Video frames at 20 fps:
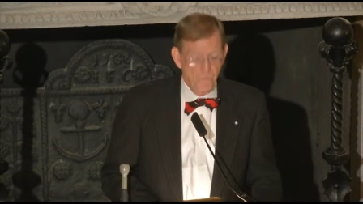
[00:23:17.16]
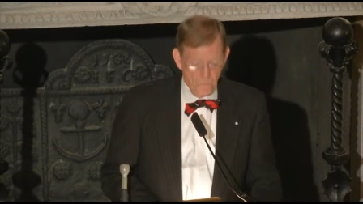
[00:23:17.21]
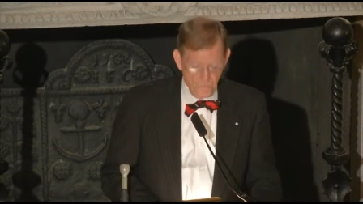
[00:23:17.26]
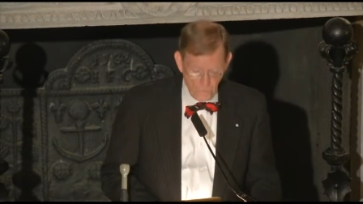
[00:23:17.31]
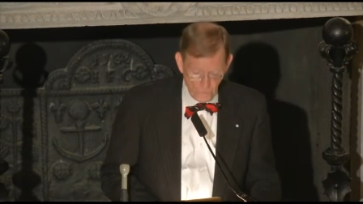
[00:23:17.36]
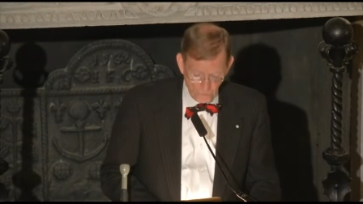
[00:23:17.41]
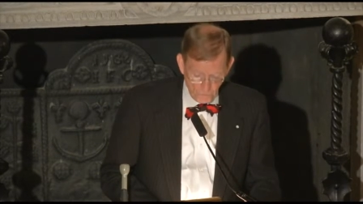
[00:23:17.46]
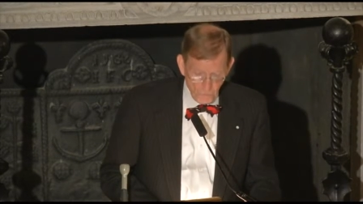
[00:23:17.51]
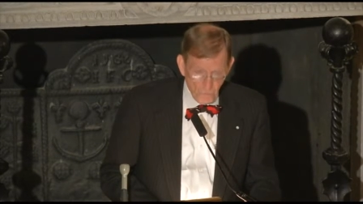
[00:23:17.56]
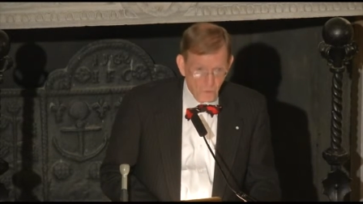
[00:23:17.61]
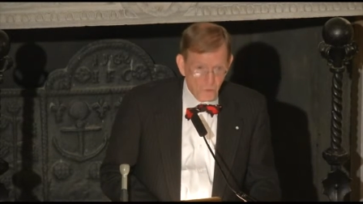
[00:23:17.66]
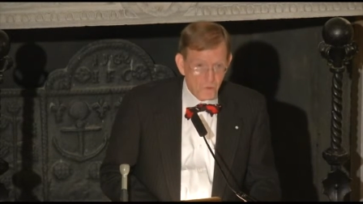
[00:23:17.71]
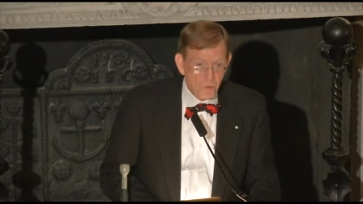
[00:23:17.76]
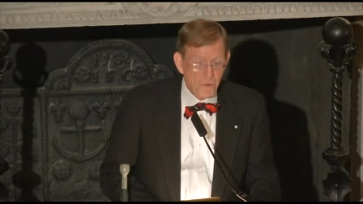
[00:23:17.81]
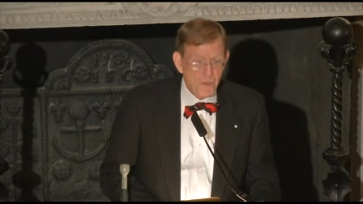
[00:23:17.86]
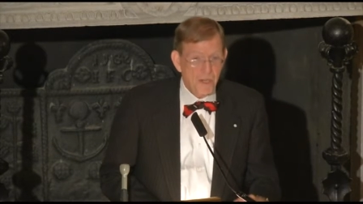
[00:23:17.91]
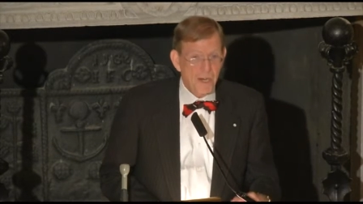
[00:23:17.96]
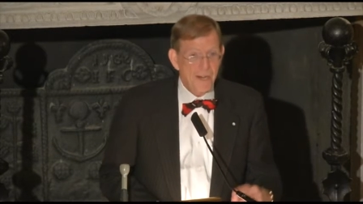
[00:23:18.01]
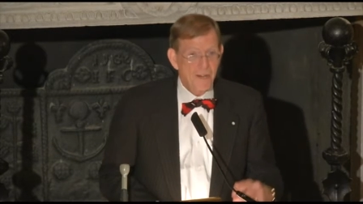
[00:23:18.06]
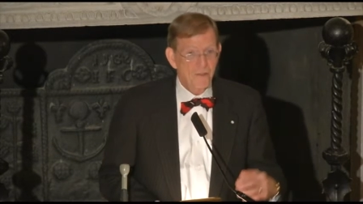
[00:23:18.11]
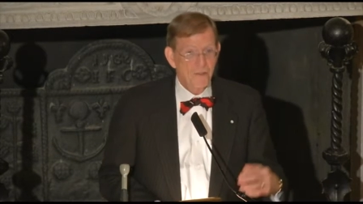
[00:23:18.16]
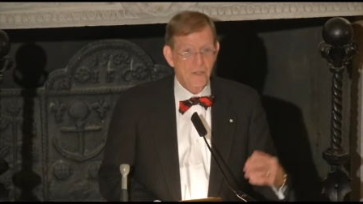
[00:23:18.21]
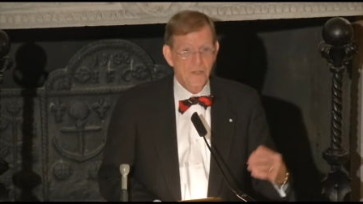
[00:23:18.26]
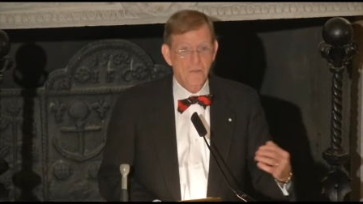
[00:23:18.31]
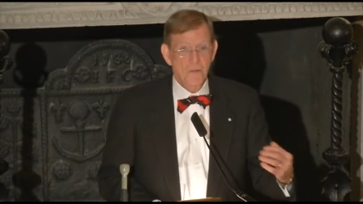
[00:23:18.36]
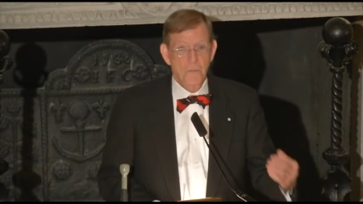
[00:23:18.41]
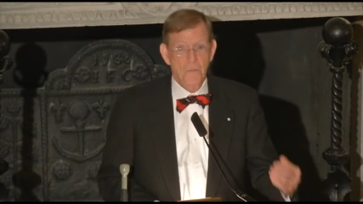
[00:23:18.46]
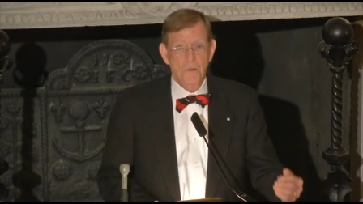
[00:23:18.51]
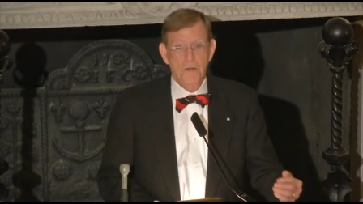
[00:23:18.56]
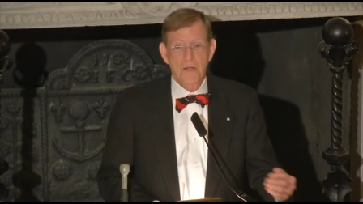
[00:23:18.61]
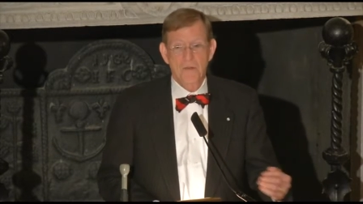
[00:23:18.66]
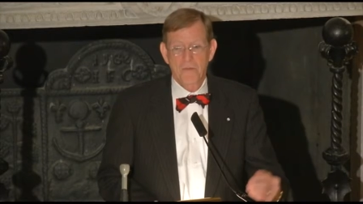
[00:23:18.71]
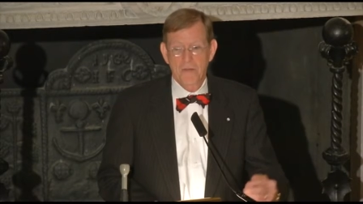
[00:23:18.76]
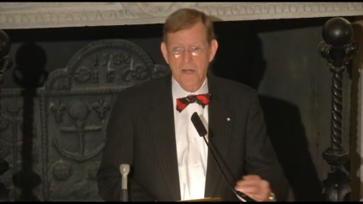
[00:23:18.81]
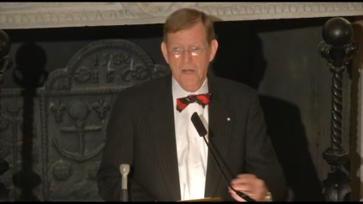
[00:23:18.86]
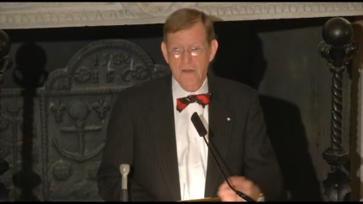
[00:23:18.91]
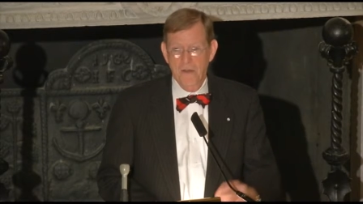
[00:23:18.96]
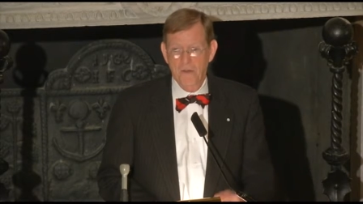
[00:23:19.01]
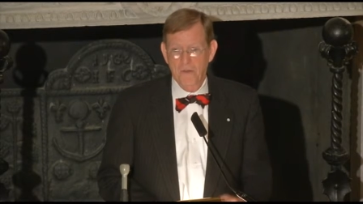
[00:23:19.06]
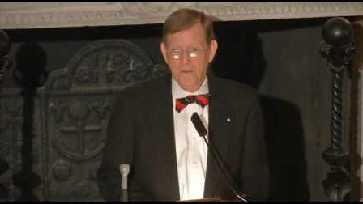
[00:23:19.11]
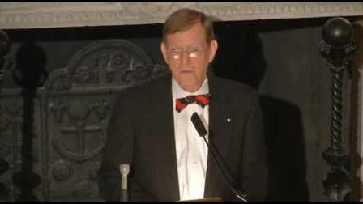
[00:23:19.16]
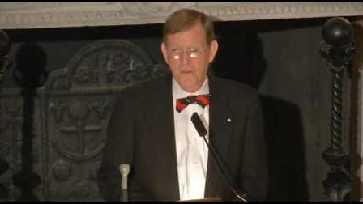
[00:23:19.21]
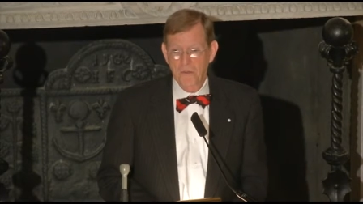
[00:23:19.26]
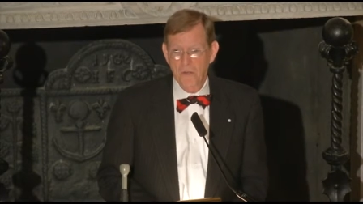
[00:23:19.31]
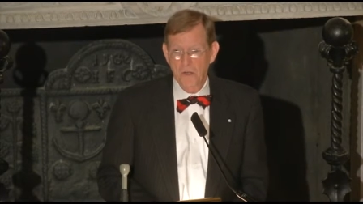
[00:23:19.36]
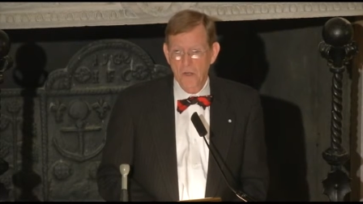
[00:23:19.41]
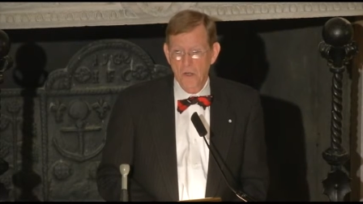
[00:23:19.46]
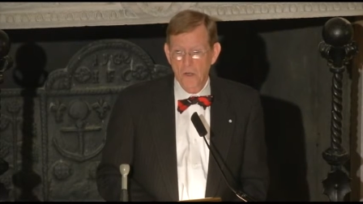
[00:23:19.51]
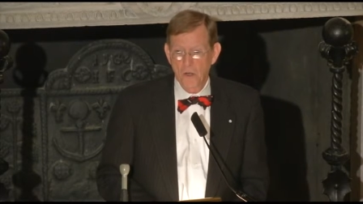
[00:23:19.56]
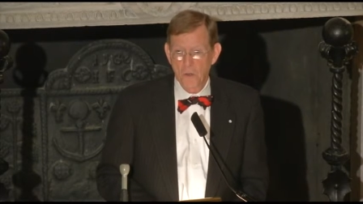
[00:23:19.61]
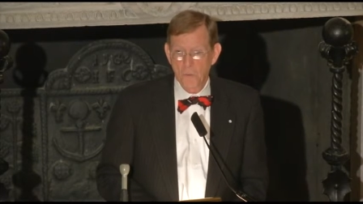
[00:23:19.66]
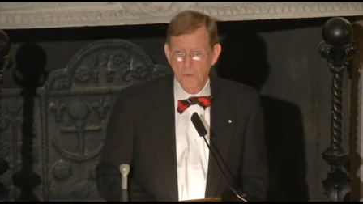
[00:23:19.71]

Fort Moultrie as did the brave garrison who